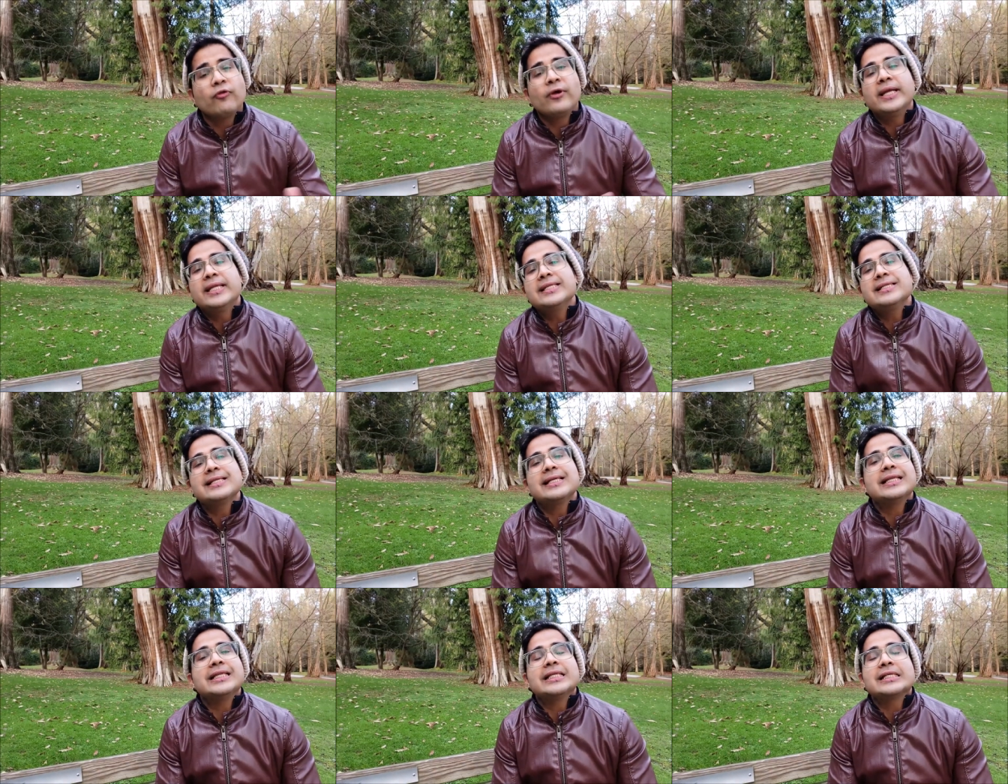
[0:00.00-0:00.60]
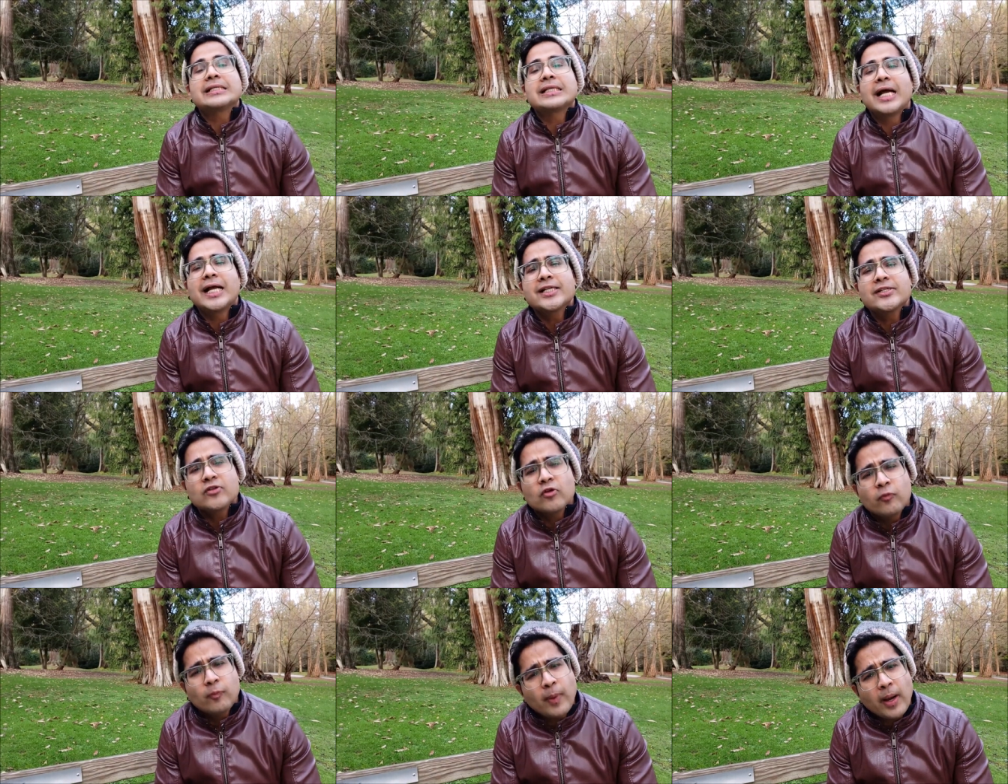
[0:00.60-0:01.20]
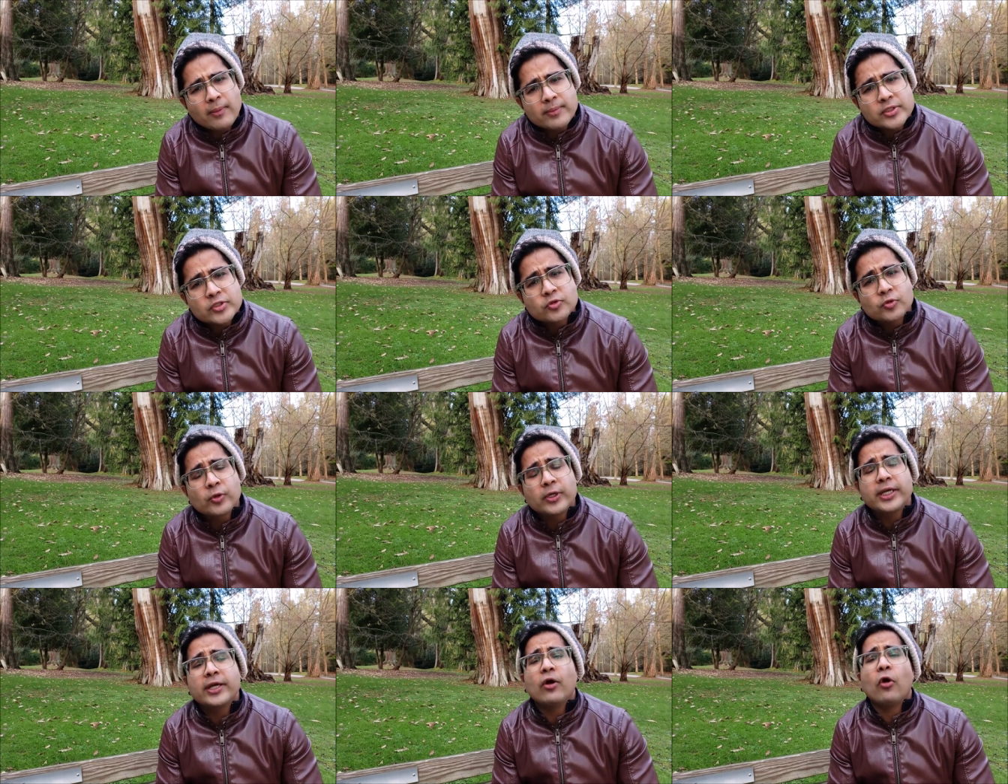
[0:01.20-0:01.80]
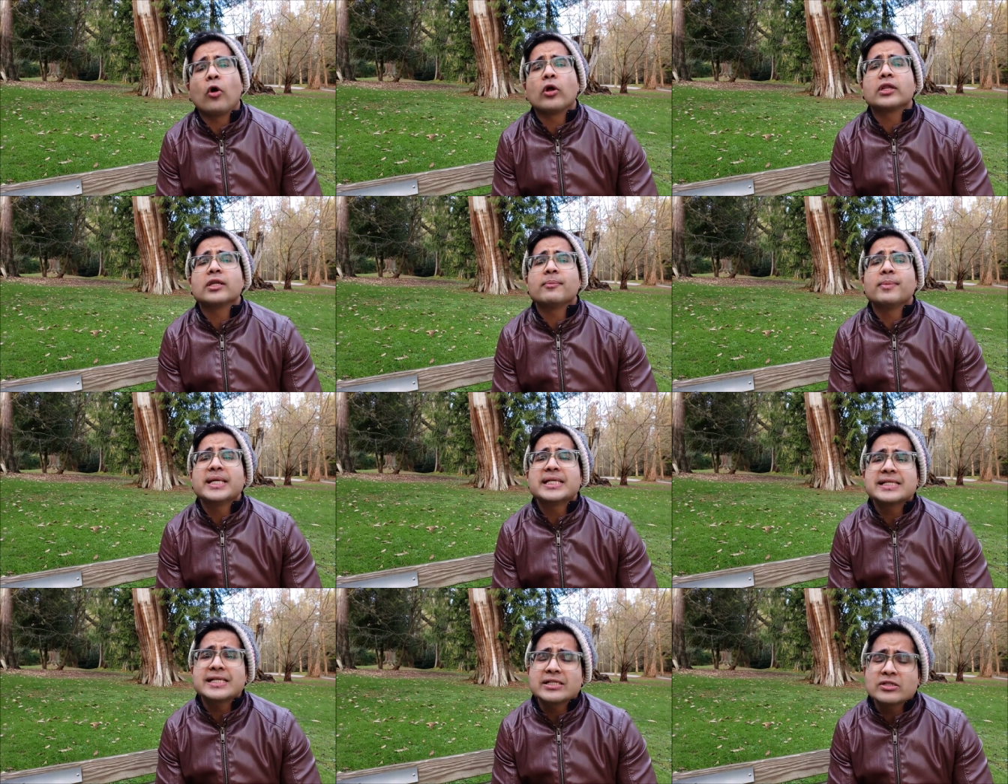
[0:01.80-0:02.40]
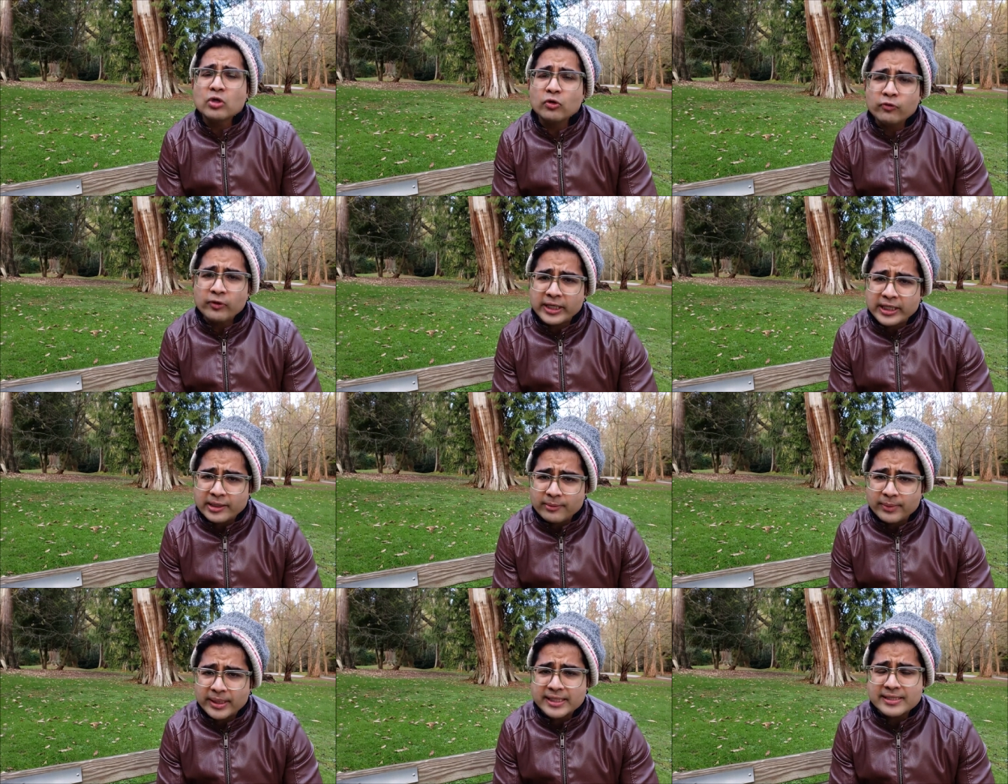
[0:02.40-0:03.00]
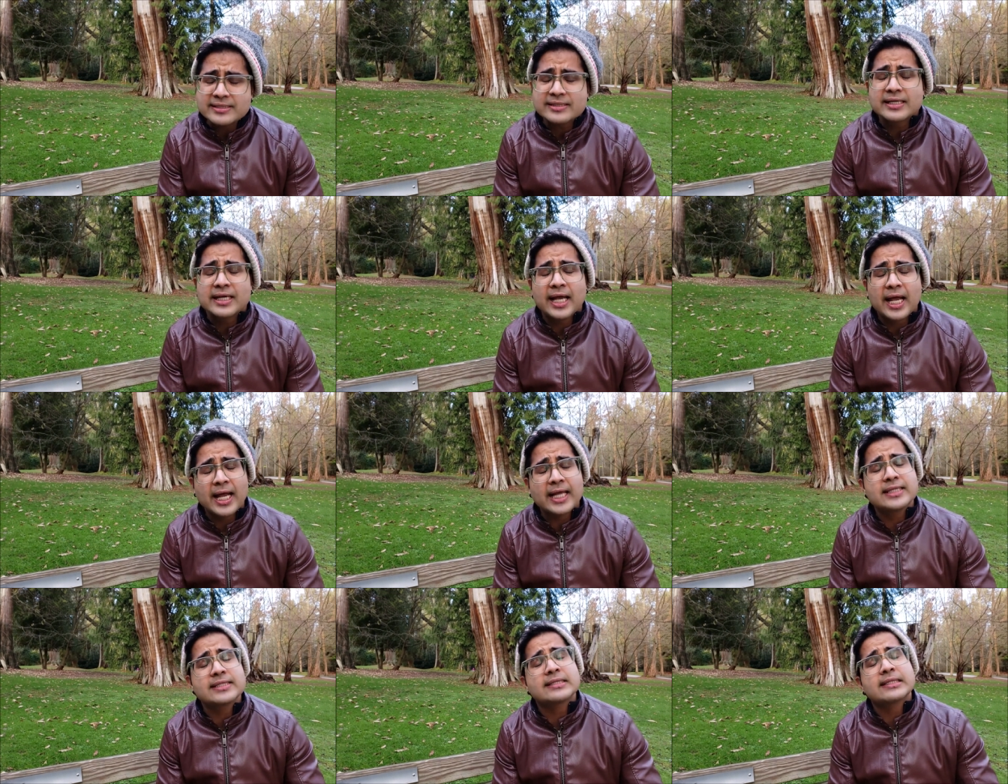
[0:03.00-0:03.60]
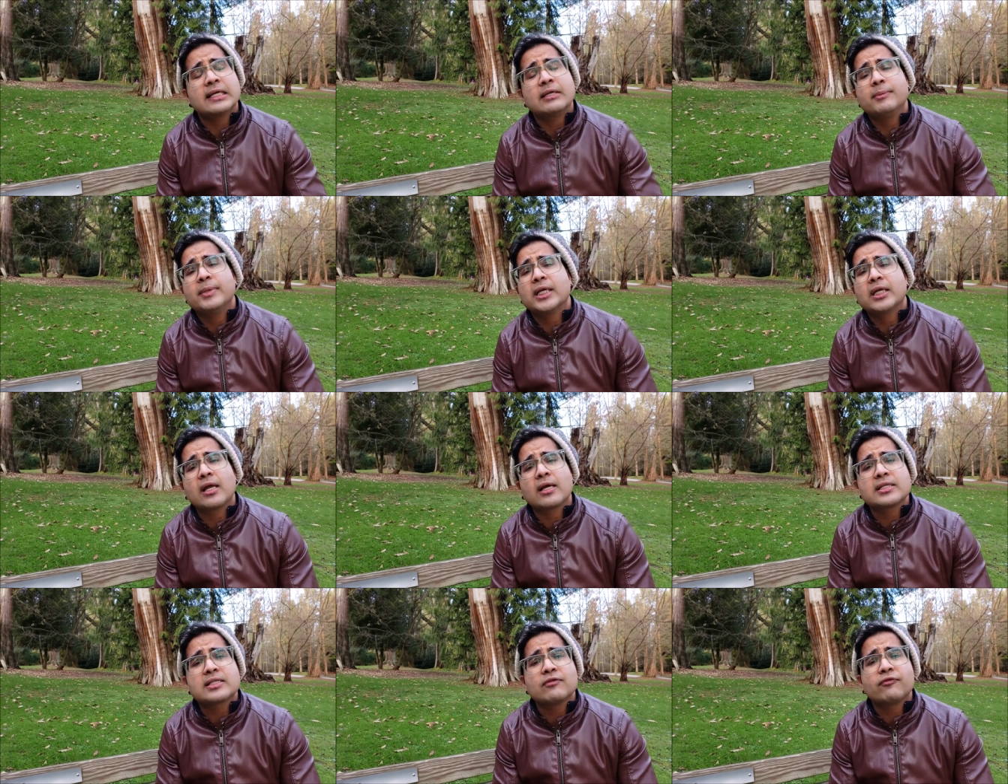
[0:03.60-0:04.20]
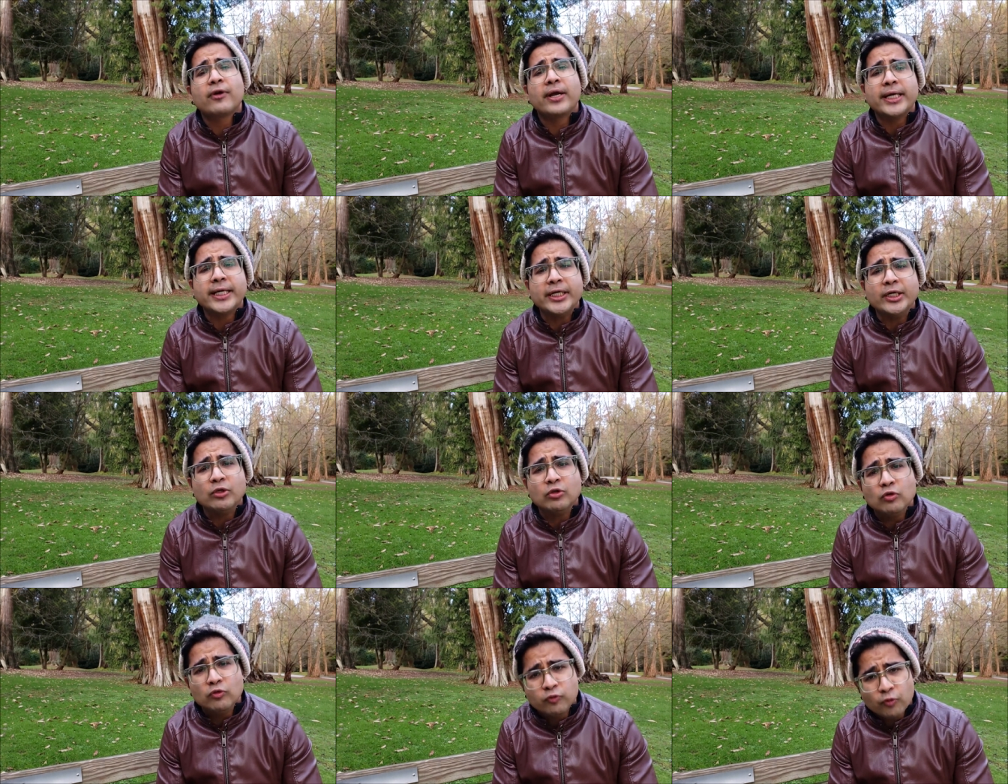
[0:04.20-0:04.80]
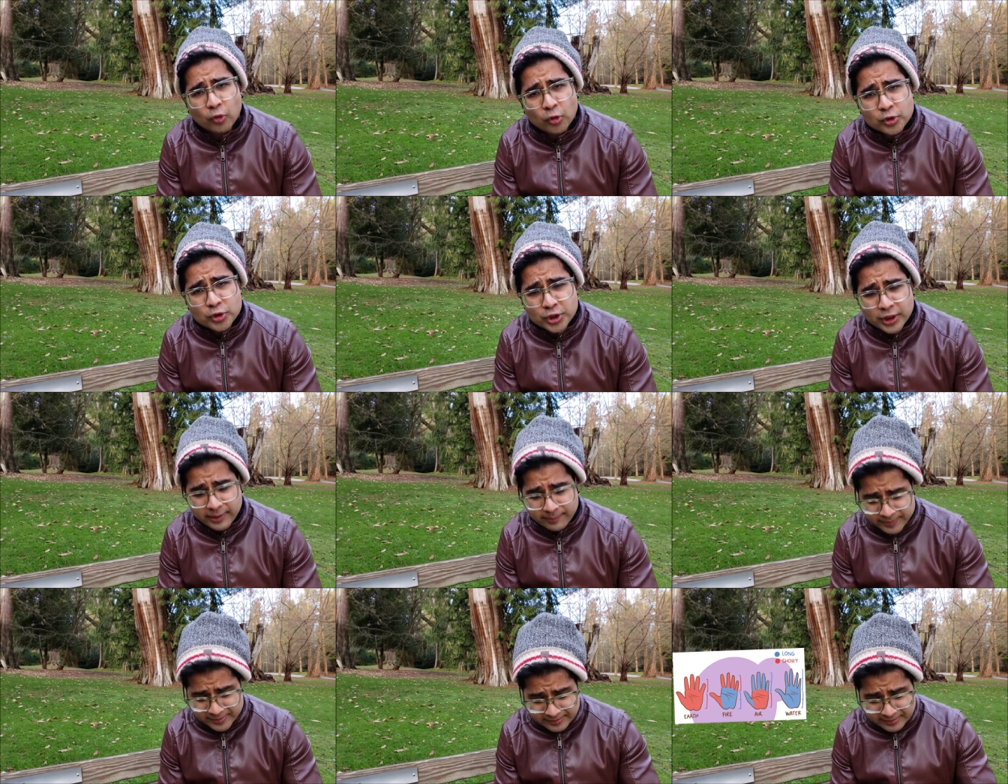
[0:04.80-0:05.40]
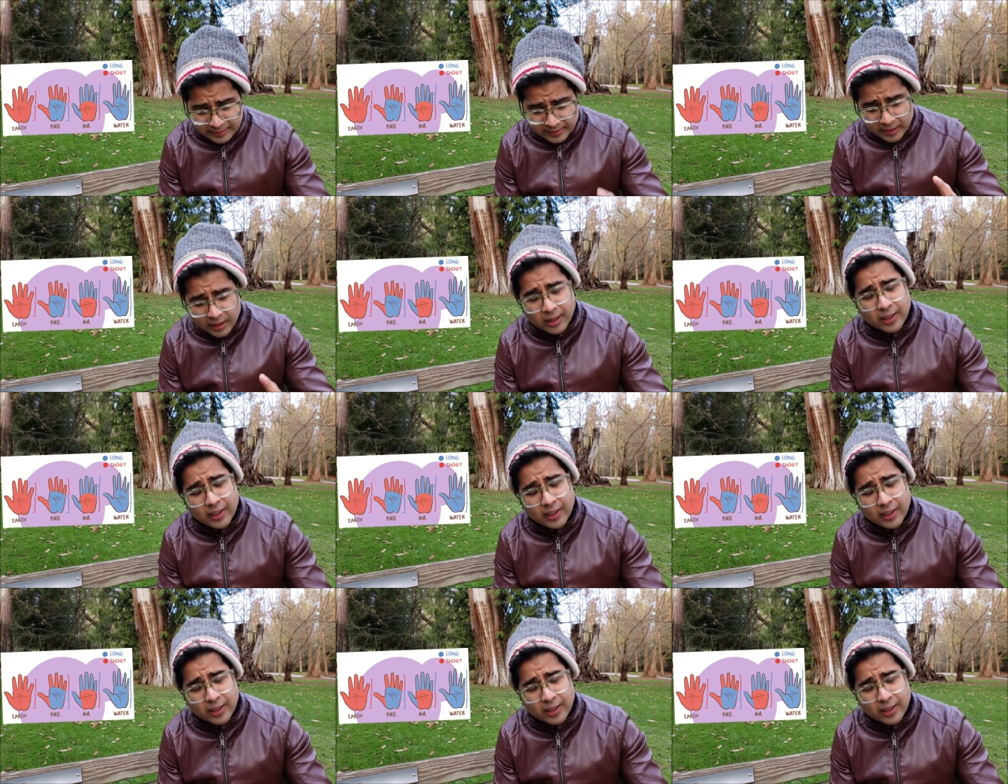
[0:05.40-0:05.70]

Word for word: friends, in the science of palmistry, on the basis of elements, hands can be classified into four shapes: